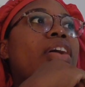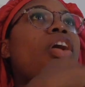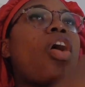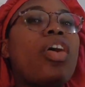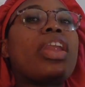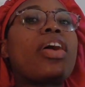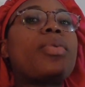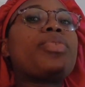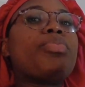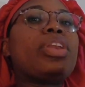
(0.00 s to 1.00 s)
con that
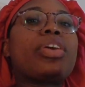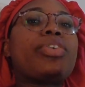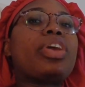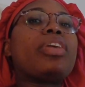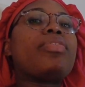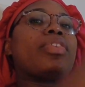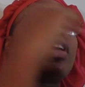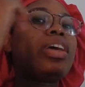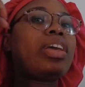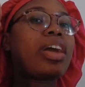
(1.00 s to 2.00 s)
comes with being a creative.
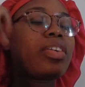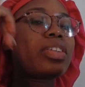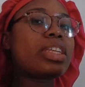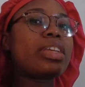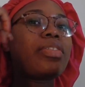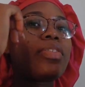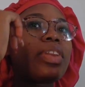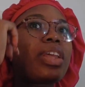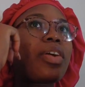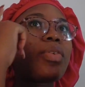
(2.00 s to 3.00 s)
You're constantly,
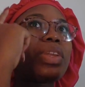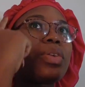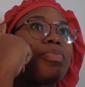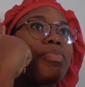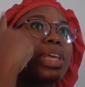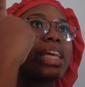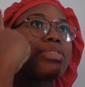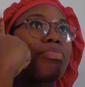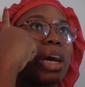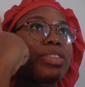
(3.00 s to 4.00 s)
the
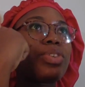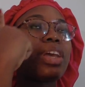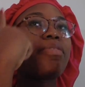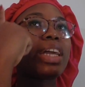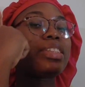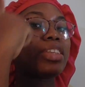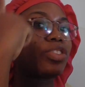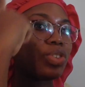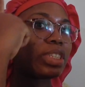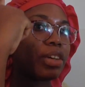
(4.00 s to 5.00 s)
biggest battle you're fighting
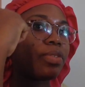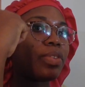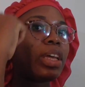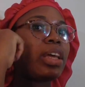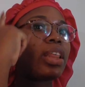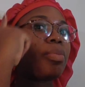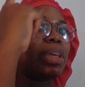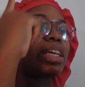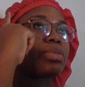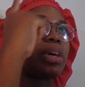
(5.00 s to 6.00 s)
is yourself. The
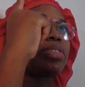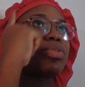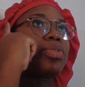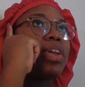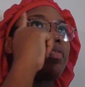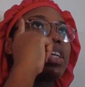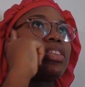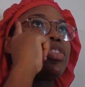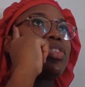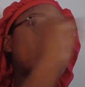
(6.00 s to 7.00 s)
biggest battle you're
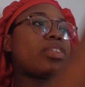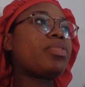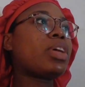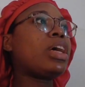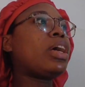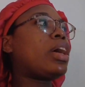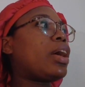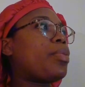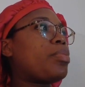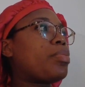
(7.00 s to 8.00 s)
fighting is yourself.
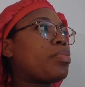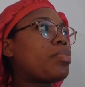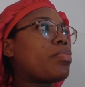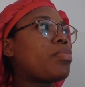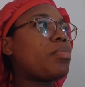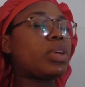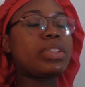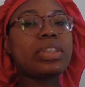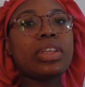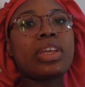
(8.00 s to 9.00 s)
But